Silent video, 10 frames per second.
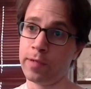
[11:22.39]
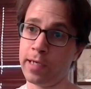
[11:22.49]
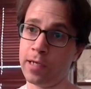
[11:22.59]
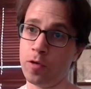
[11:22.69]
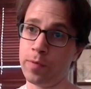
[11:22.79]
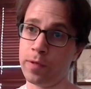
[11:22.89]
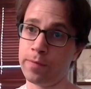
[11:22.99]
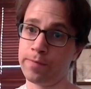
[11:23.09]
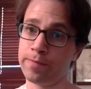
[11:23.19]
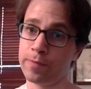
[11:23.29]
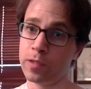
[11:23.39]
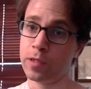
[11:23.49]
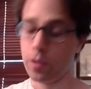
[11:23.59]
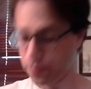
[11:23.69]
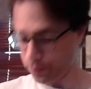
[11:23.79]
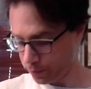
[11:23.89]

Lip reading: playing it open. So